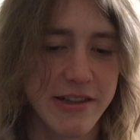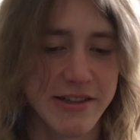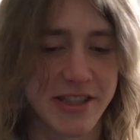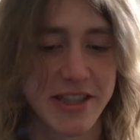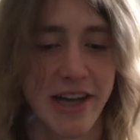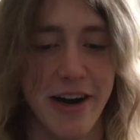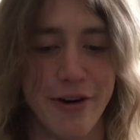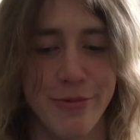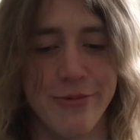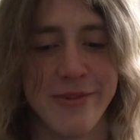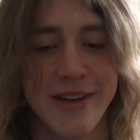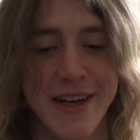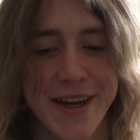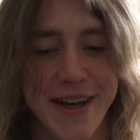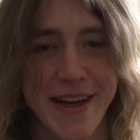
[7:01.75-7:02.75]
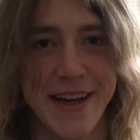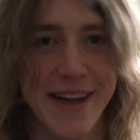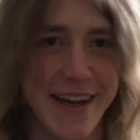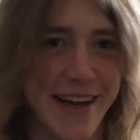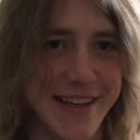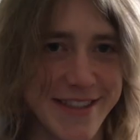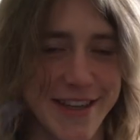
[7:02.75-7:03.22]
So
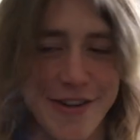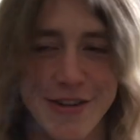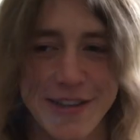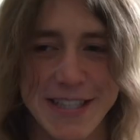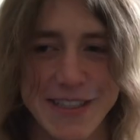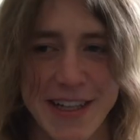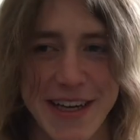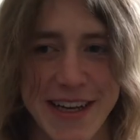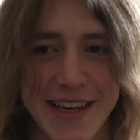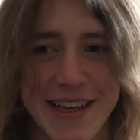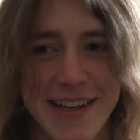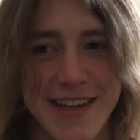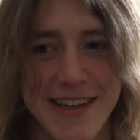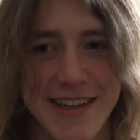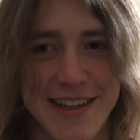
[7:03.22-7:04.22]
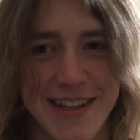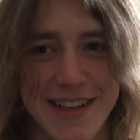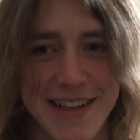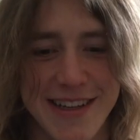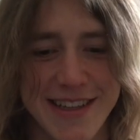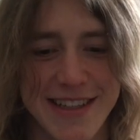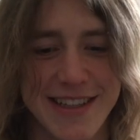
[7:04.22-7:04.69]
he's always, like,
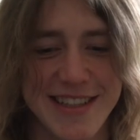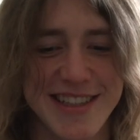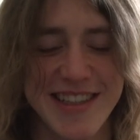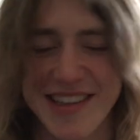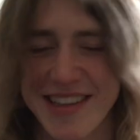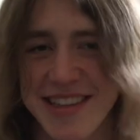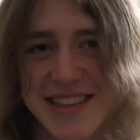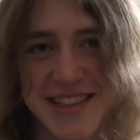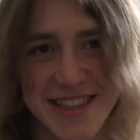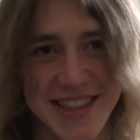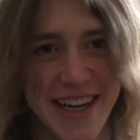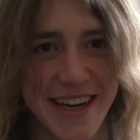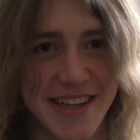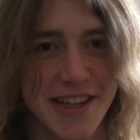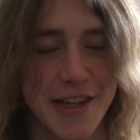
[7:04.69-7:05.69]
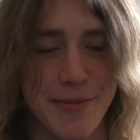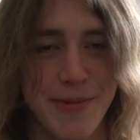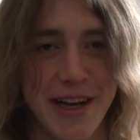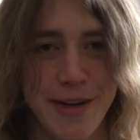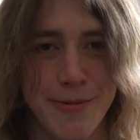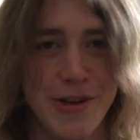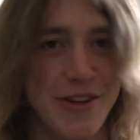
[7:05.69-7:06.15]
saying to the
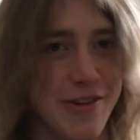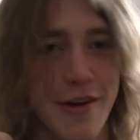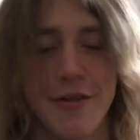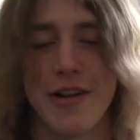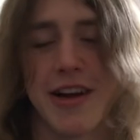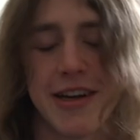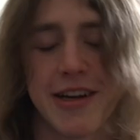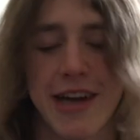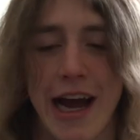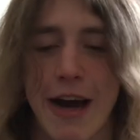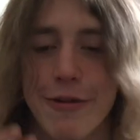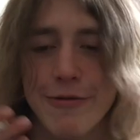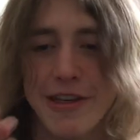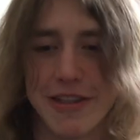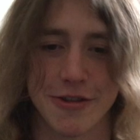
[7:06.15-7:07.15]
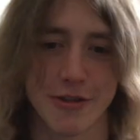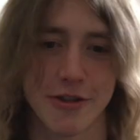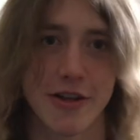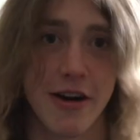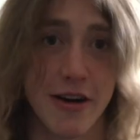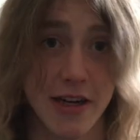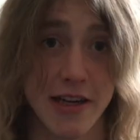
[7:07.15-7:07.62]
baby, you know, like, how when you're
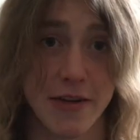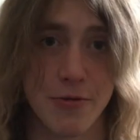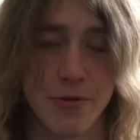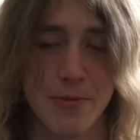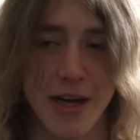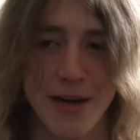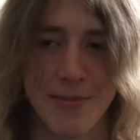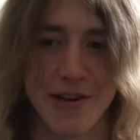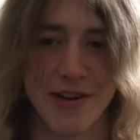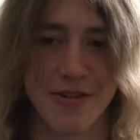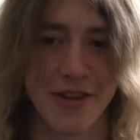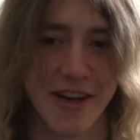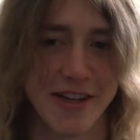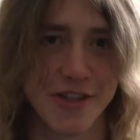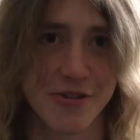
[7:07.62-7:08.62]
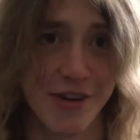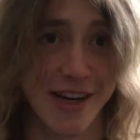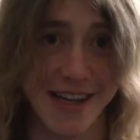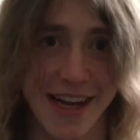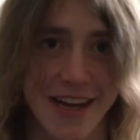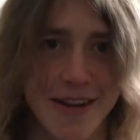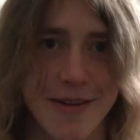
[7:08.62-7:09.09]
talking to a baby, you're, like, trying to
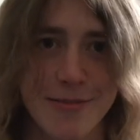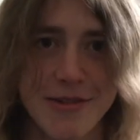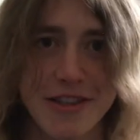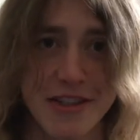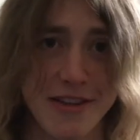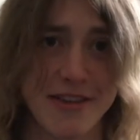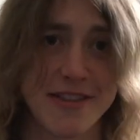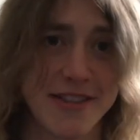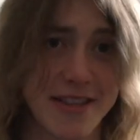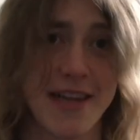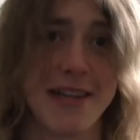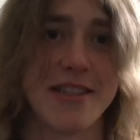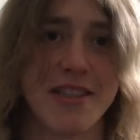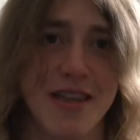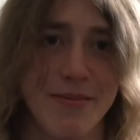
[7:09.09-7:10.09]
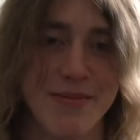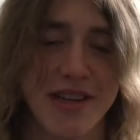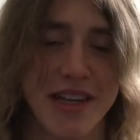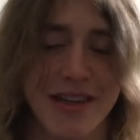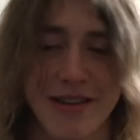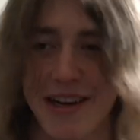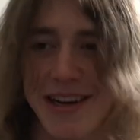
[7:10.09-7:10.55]
get them to say
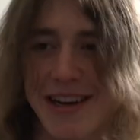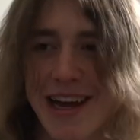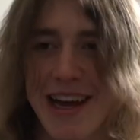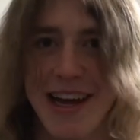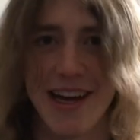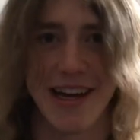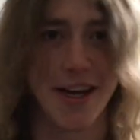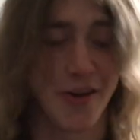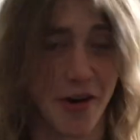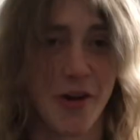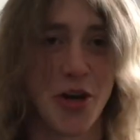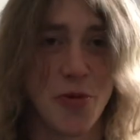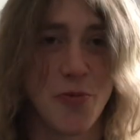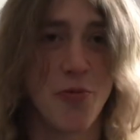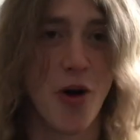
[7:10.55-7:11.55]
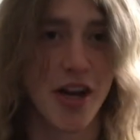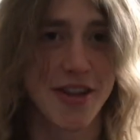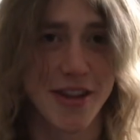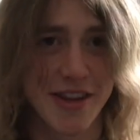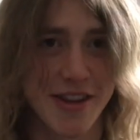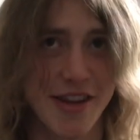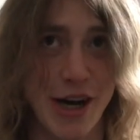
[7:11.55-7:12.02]
something, like, you know, do you want
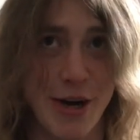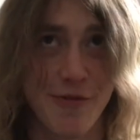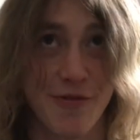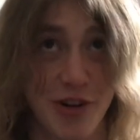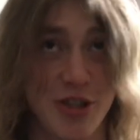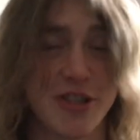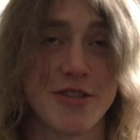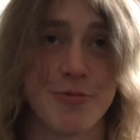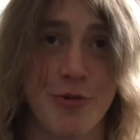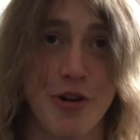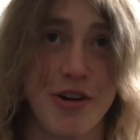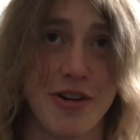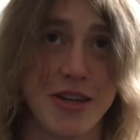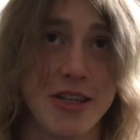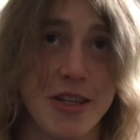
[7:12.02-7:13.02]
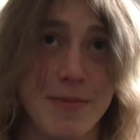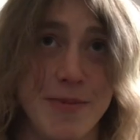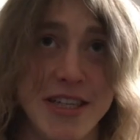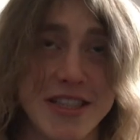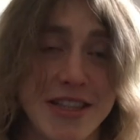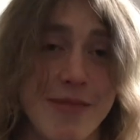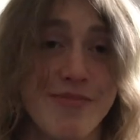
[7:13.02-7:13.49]
their first word to
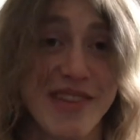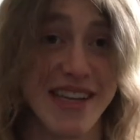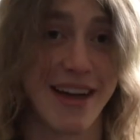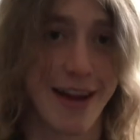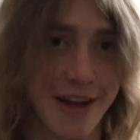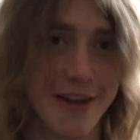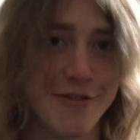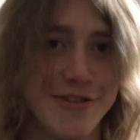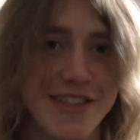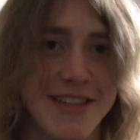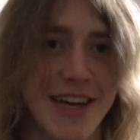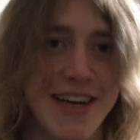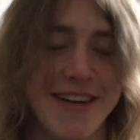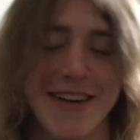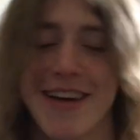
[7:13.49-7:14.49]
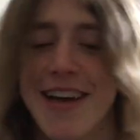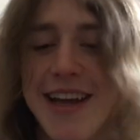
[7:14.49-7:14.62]
be something that you said?